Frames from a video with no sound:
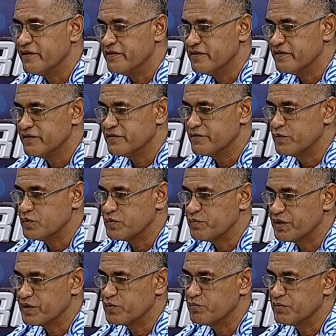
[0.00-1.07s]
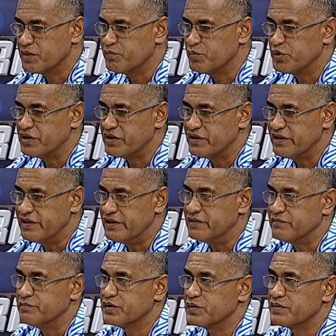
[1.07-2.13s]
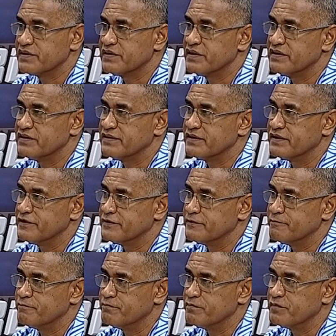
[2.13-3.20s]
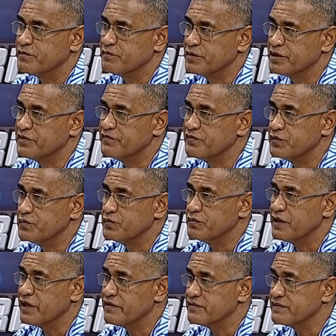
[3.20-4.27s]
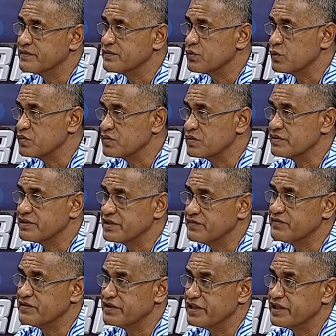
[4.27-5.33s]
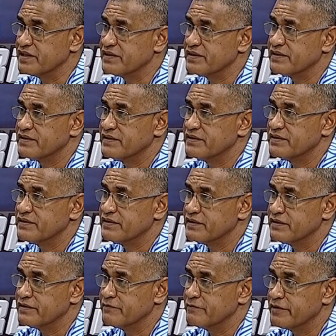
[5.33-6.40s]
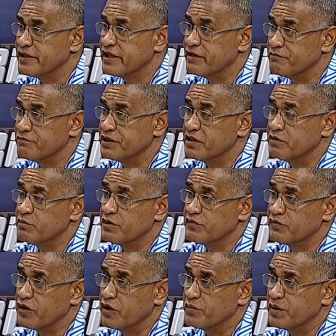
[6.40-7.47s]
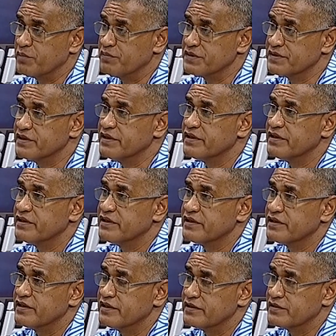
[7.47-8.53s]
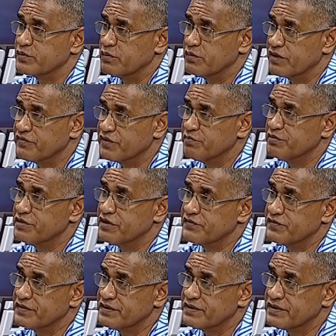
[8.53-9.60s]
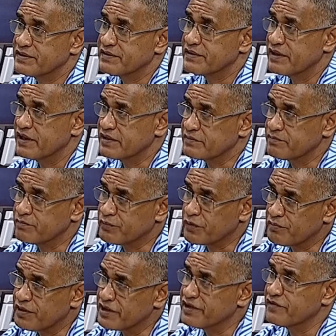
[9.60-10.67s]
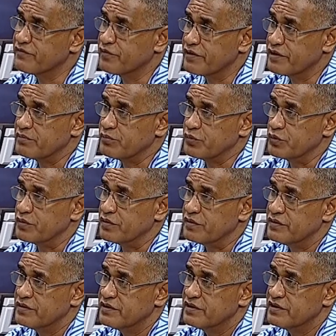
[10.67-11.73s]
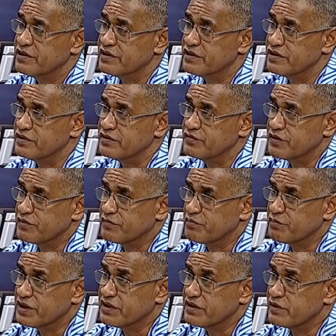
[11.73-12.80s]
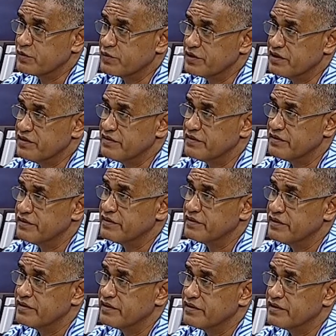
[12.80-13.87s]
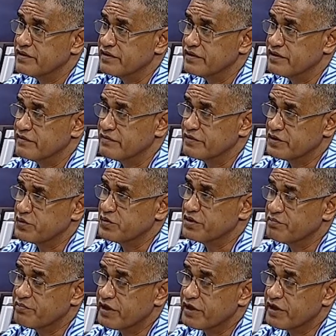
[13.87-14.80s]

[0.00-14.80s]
think it goes back to my point earlier, because there's very few other social safety nets that are available for our members. So FNPF is like providing for that pool. If you have a medical condition that you need